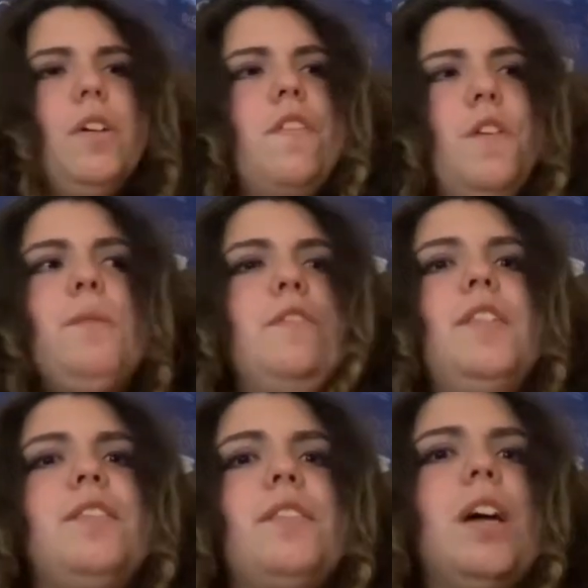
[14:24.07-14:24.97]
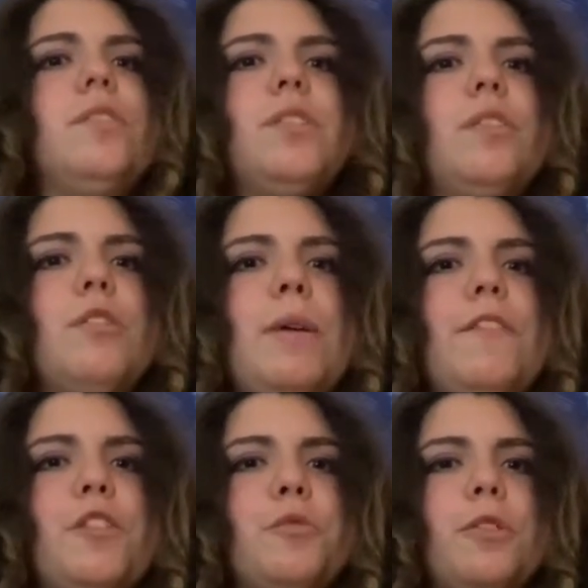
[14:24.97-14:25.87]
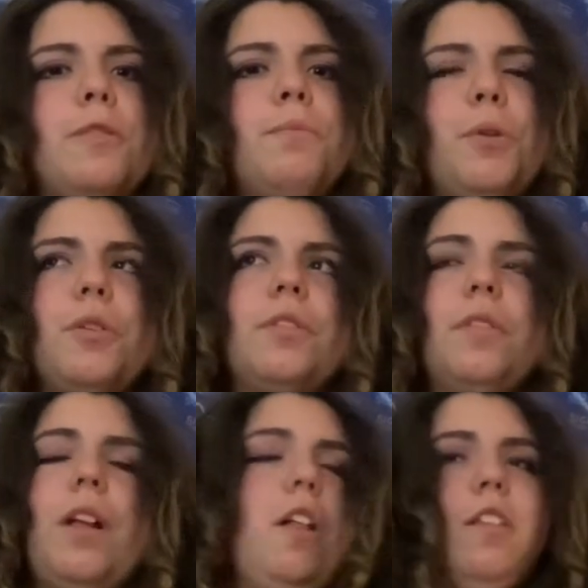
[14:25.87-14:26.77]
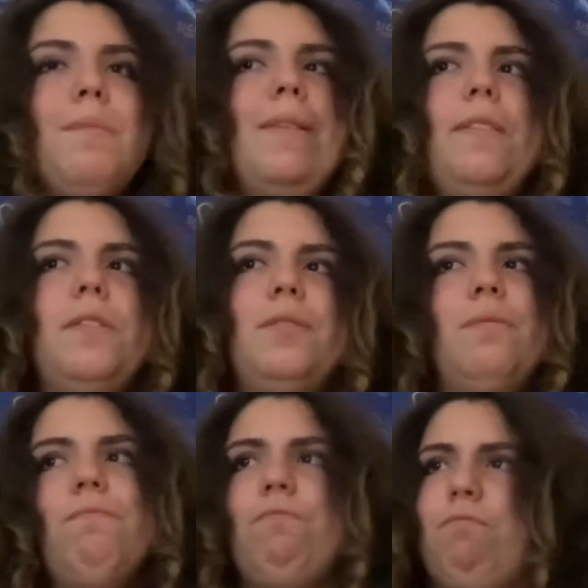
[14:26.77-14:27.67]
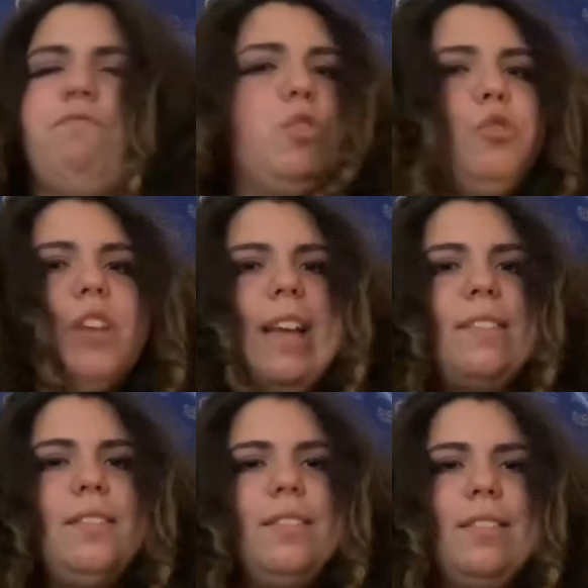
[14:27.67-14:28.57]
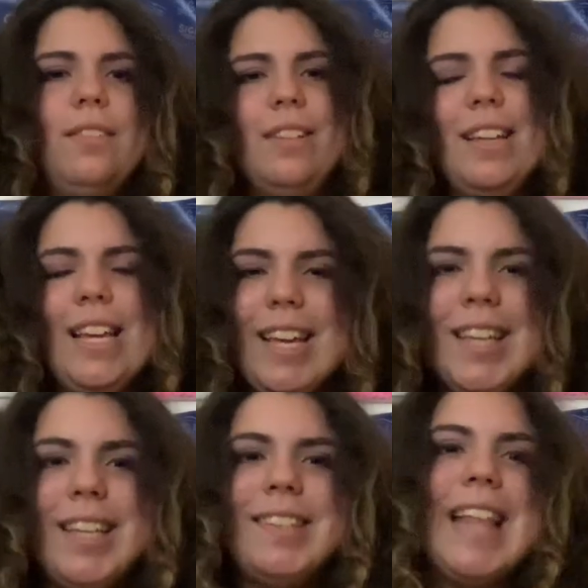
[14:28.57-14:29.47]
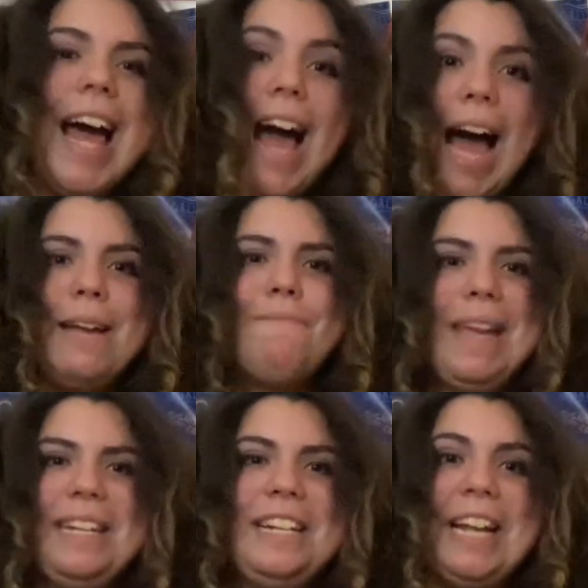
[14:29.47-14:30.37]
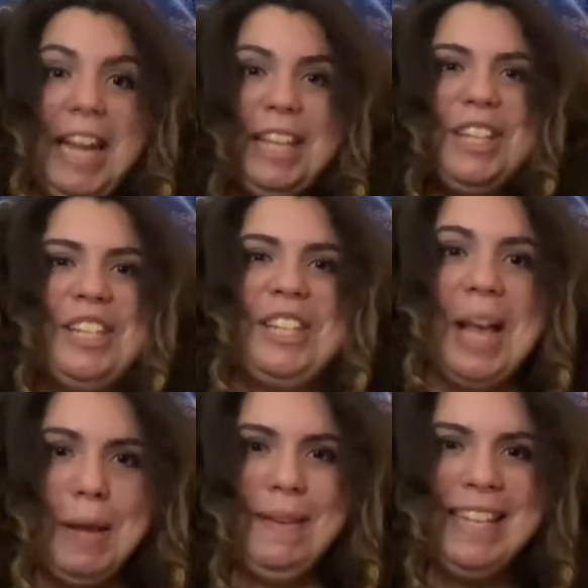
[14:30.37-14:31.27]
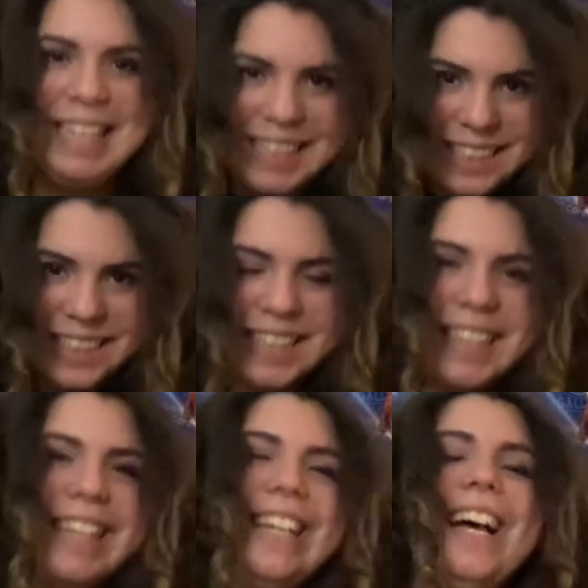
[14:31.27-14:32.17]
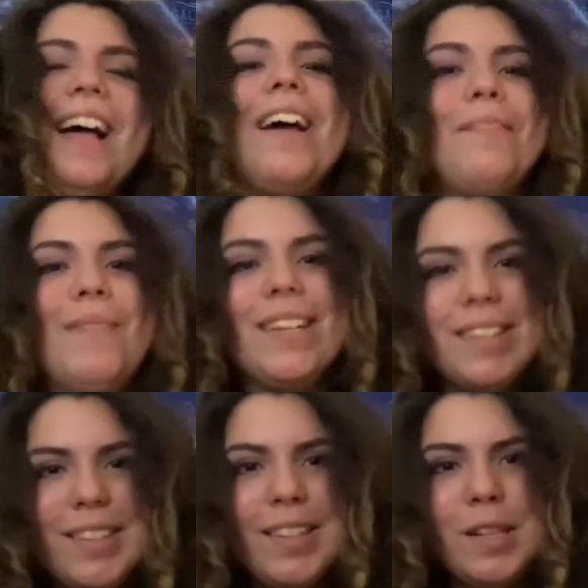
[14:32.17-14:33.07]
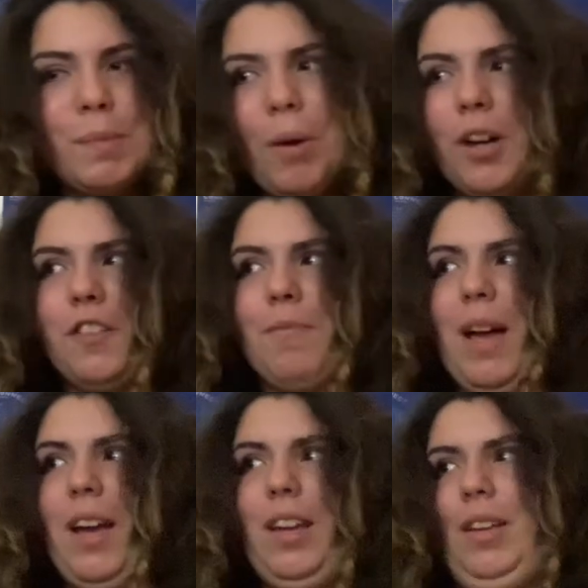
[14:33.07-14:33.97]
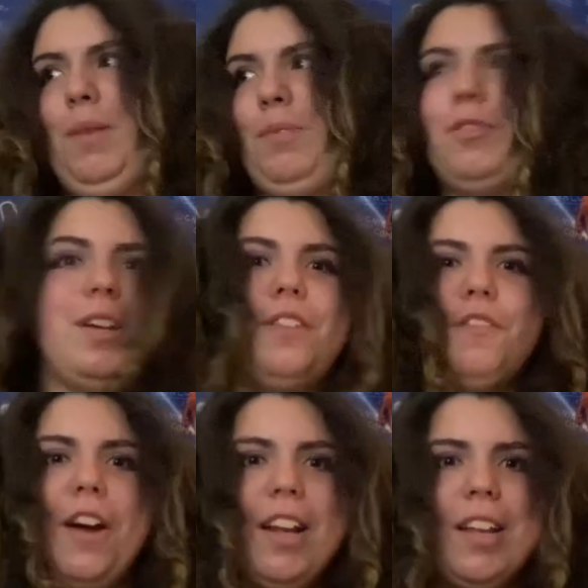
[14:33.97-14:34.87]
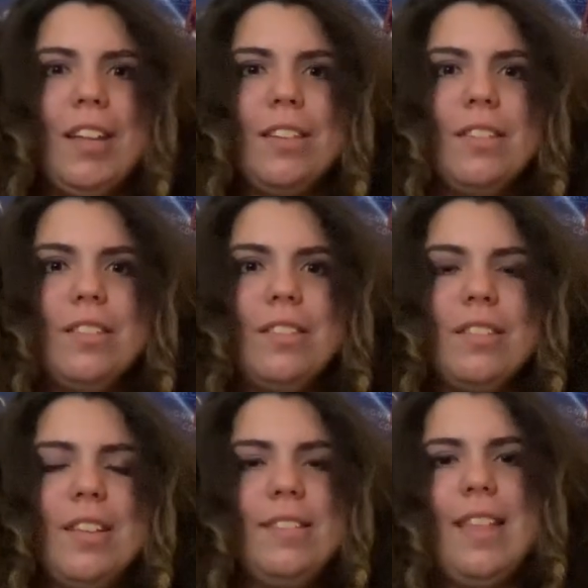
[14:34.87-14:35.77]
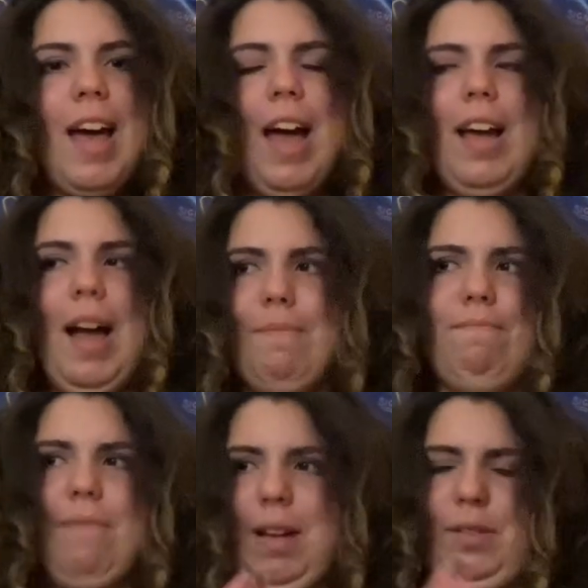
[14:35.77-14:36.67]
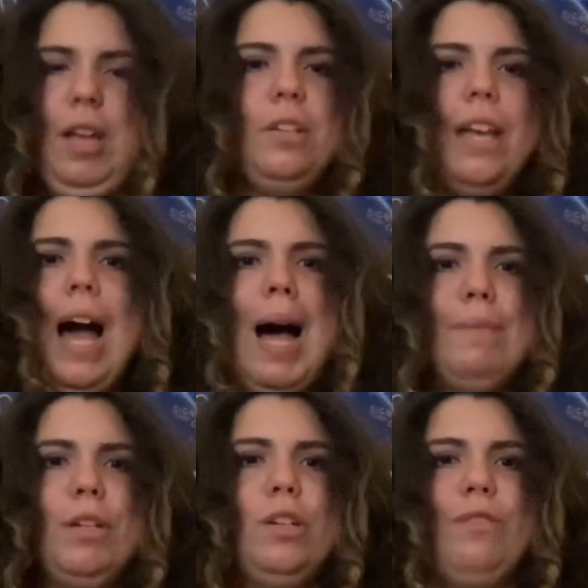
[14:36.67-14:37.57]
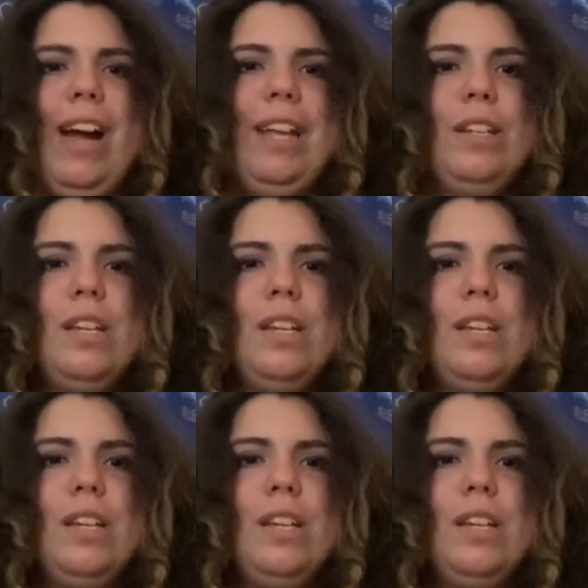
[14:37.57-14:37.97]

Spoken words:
The only reason I really wrote my first book, and I'll admit this, little chest, is that I made it an English assignment. I made it as part of my creative writing, is that I said, yeah, I'm going to write